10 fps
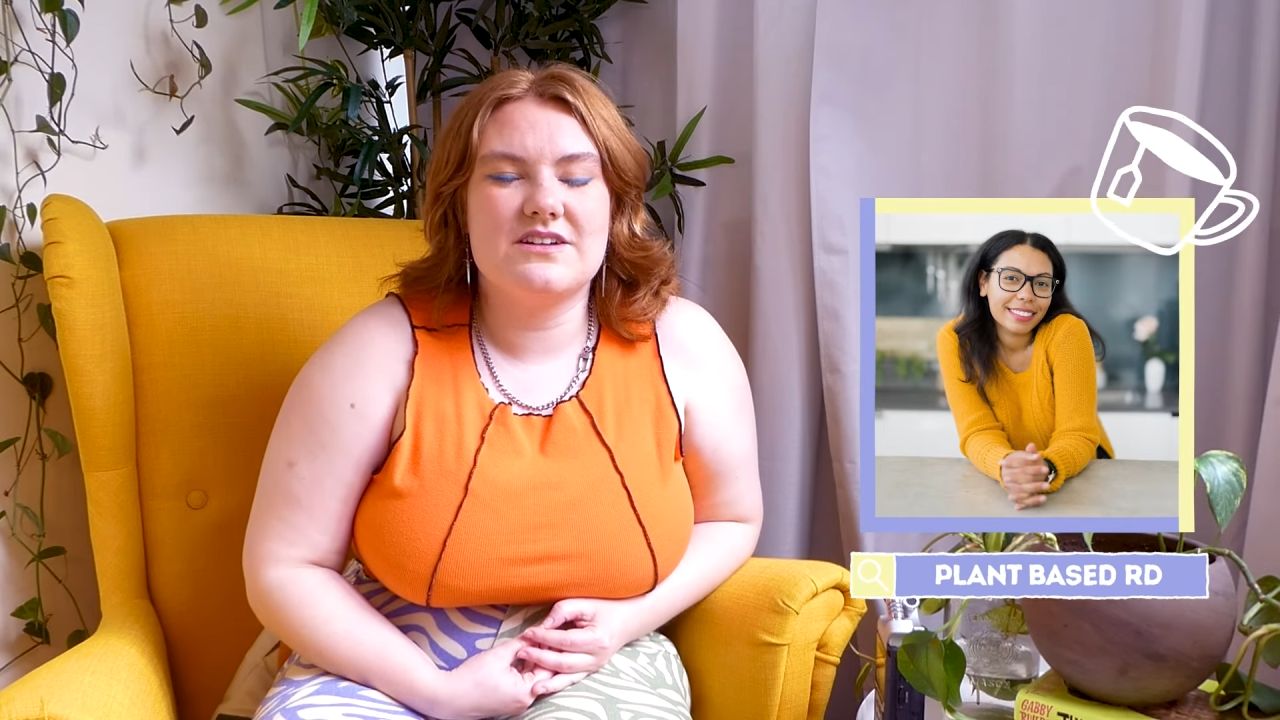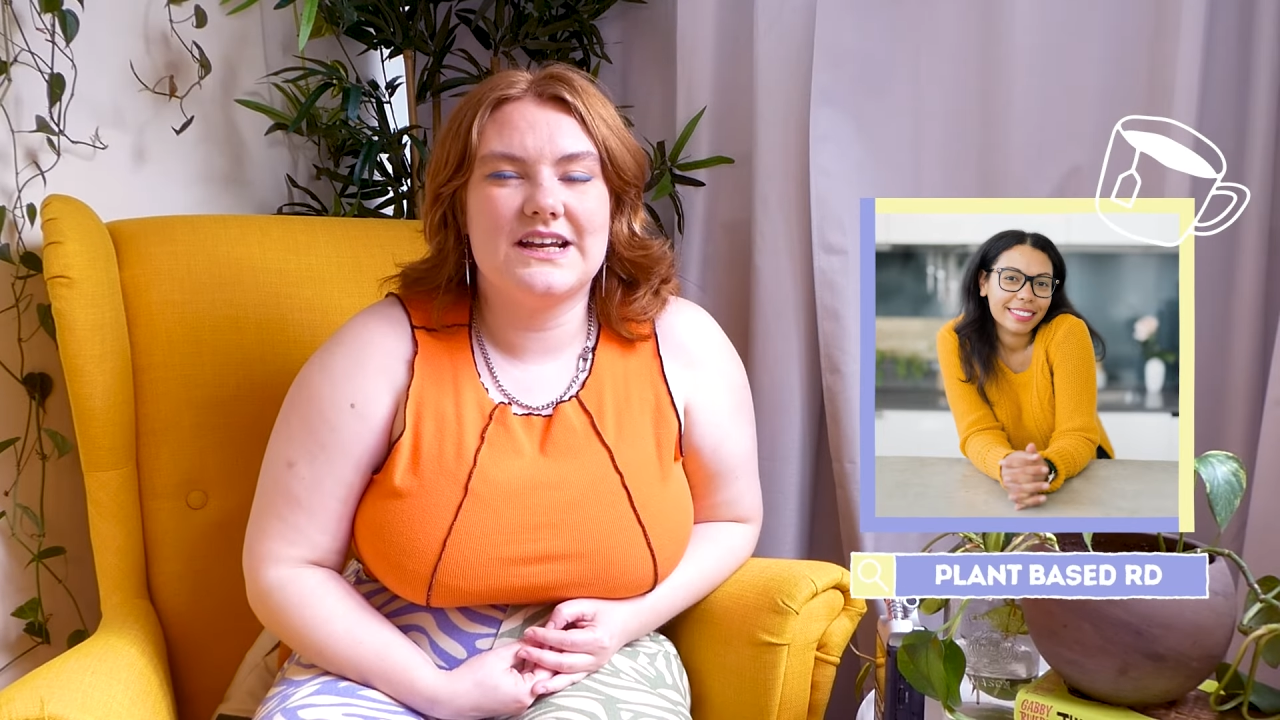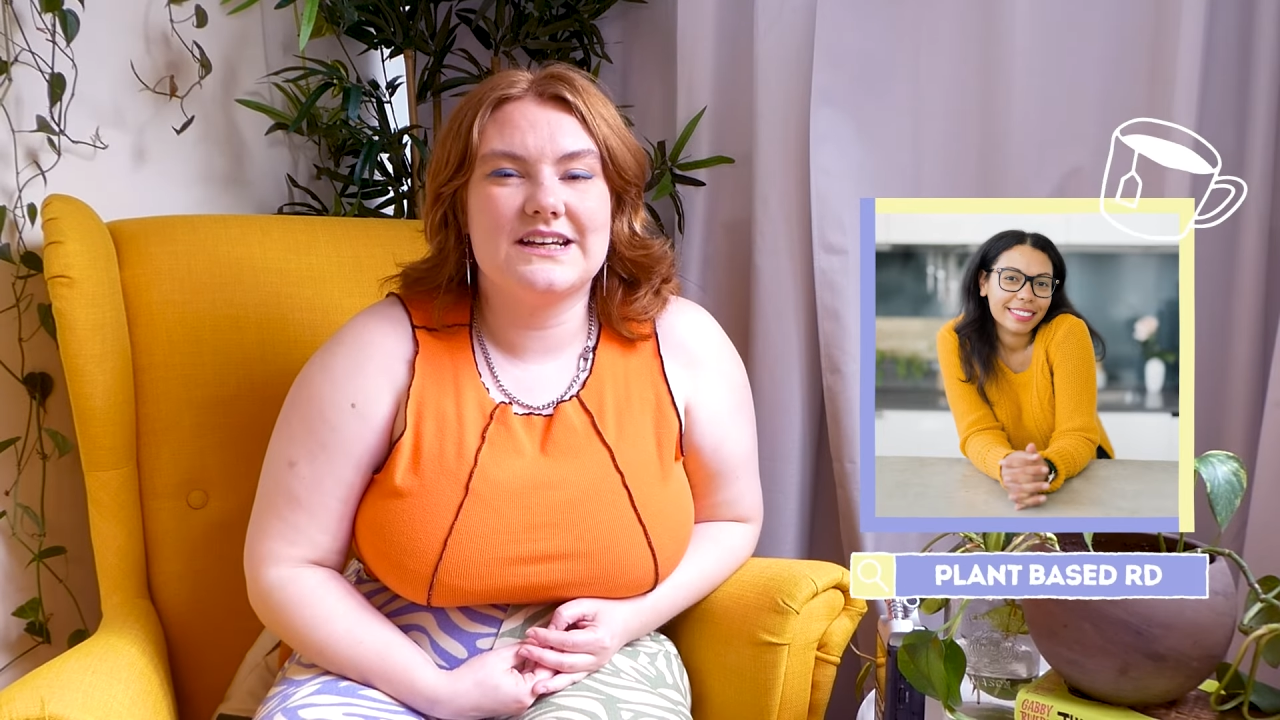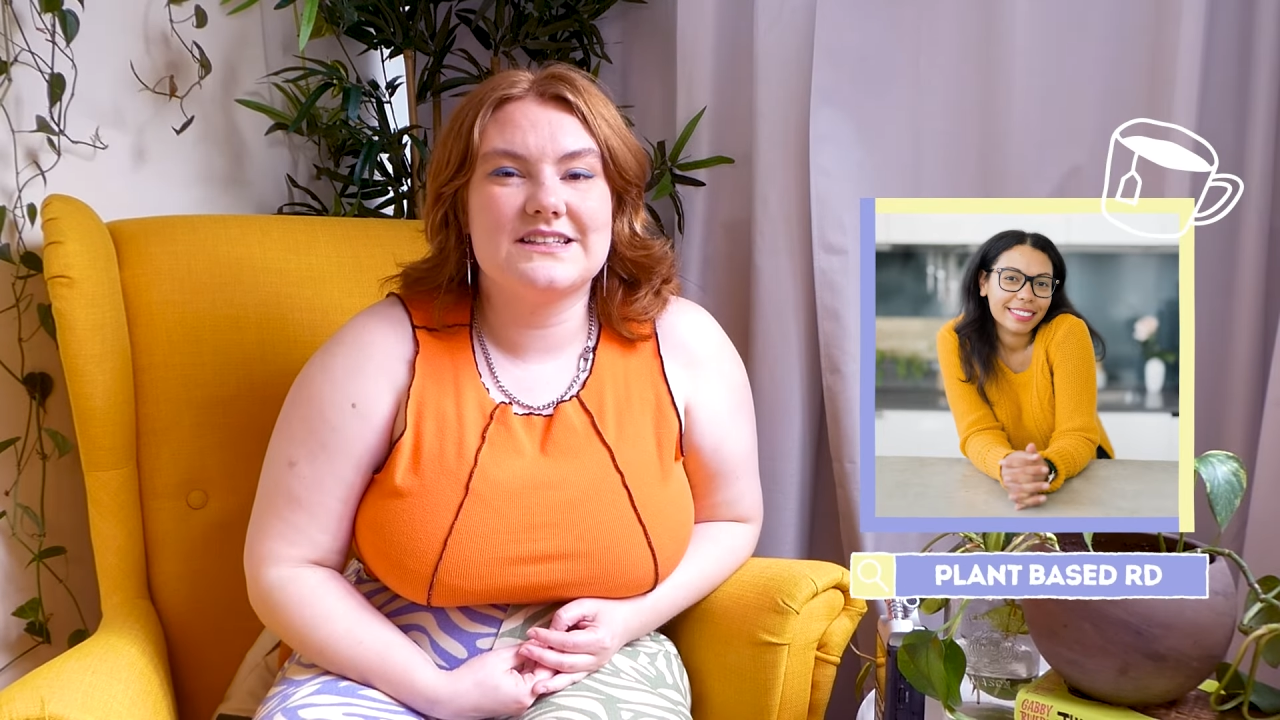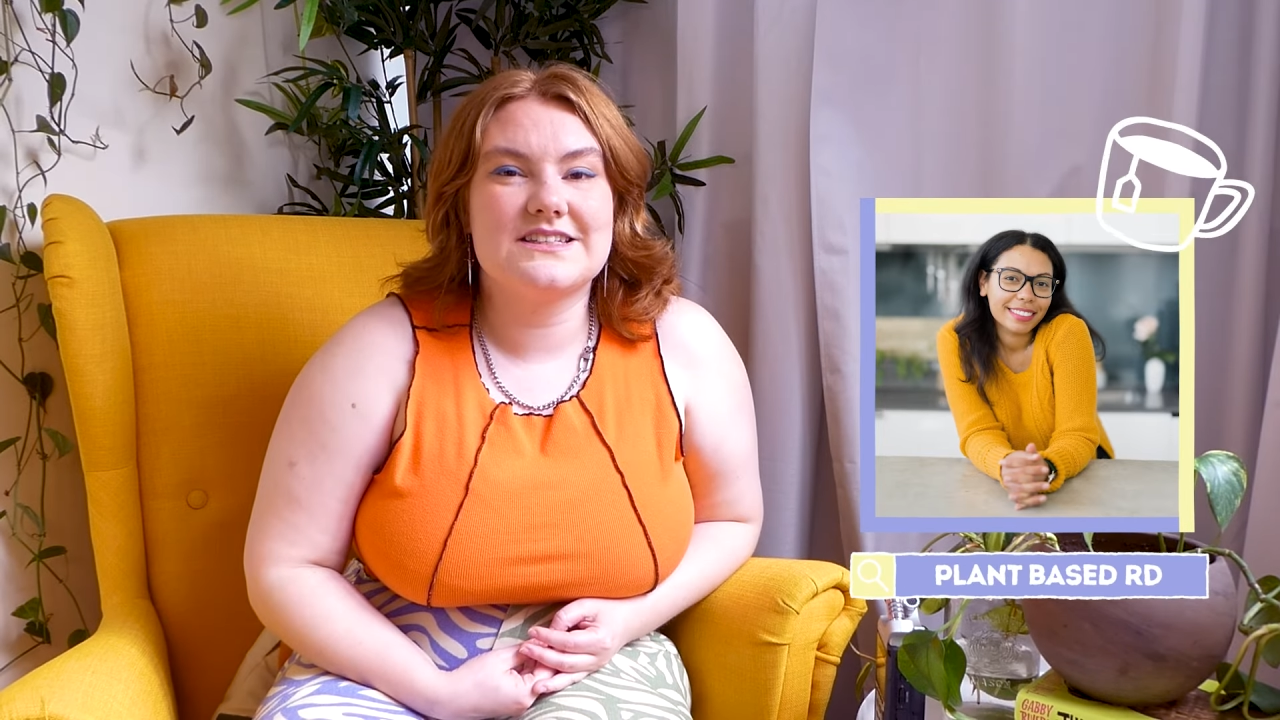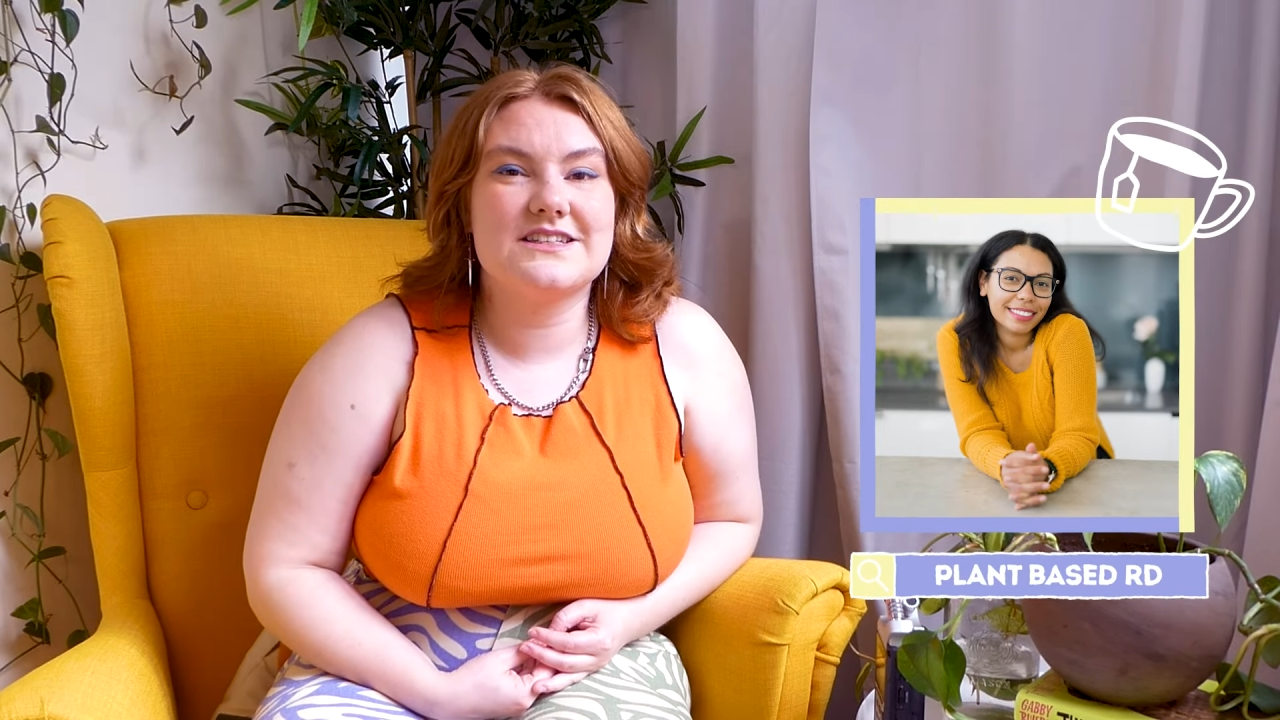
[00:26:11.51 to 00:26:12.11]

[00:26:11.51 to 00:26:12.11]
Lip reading: and it's